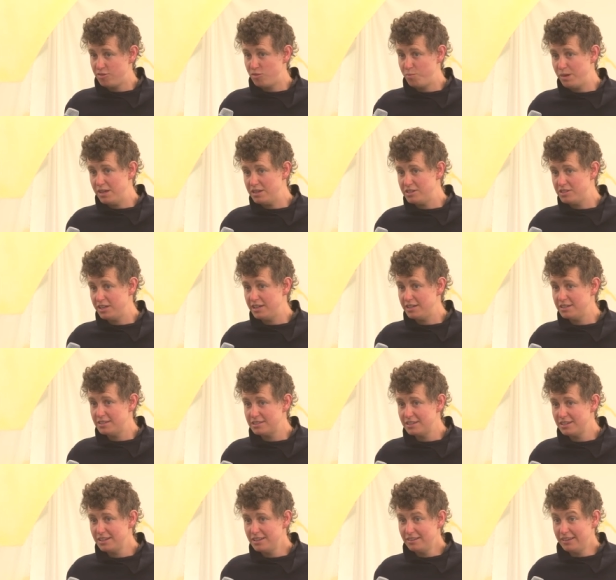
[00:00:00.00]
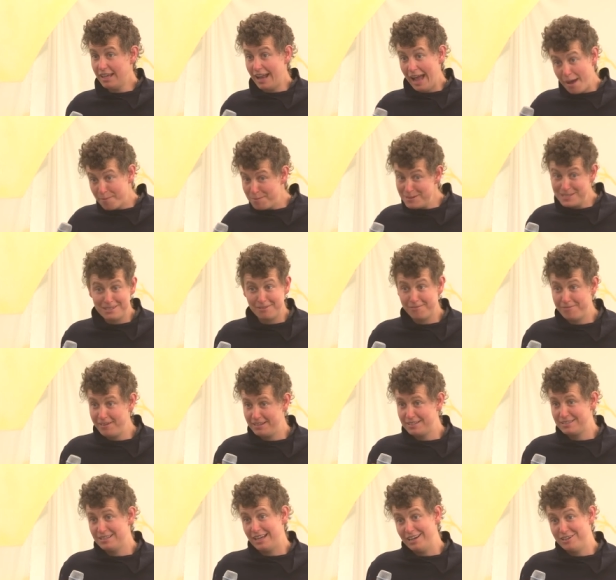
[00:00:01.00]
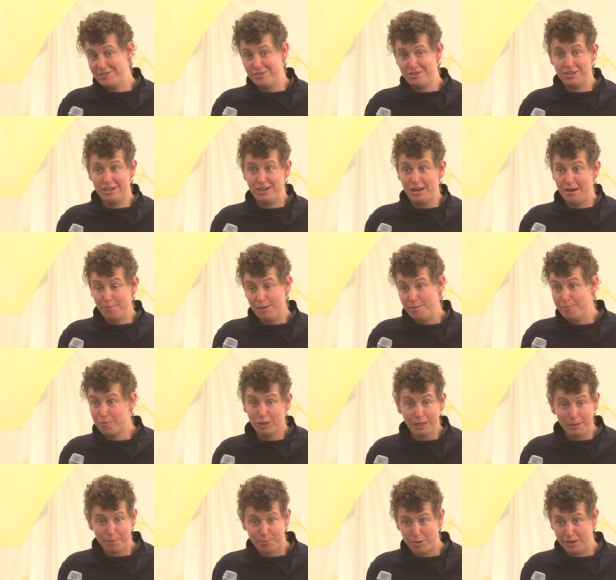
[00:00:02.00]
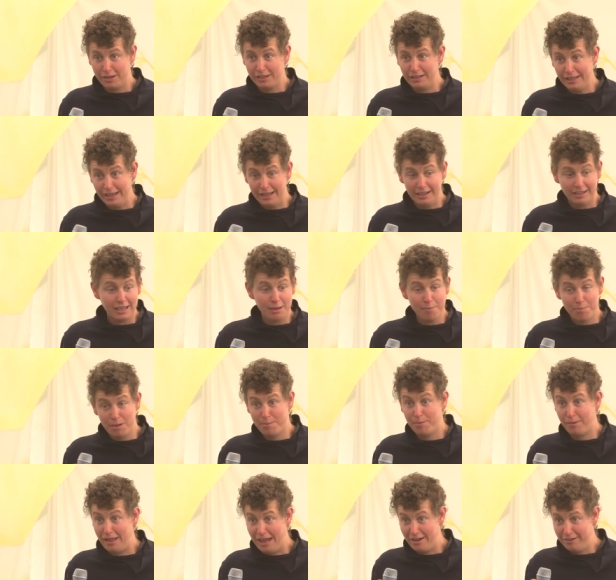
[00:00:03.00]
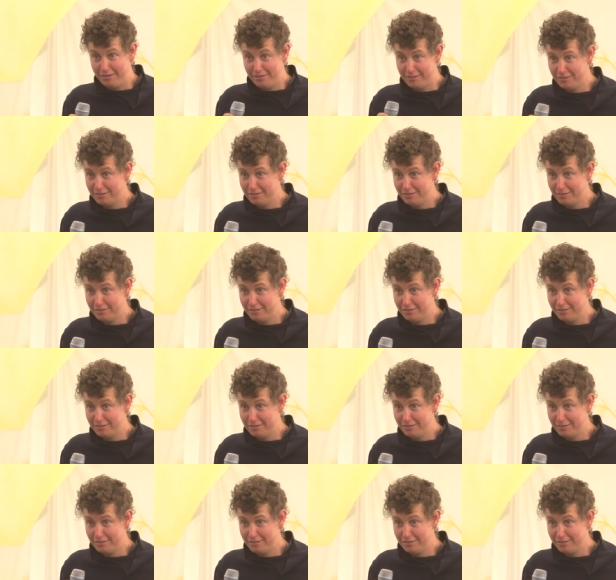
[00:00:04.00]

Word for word: species that happens to fix nitrogen and be really prickly and keep people out.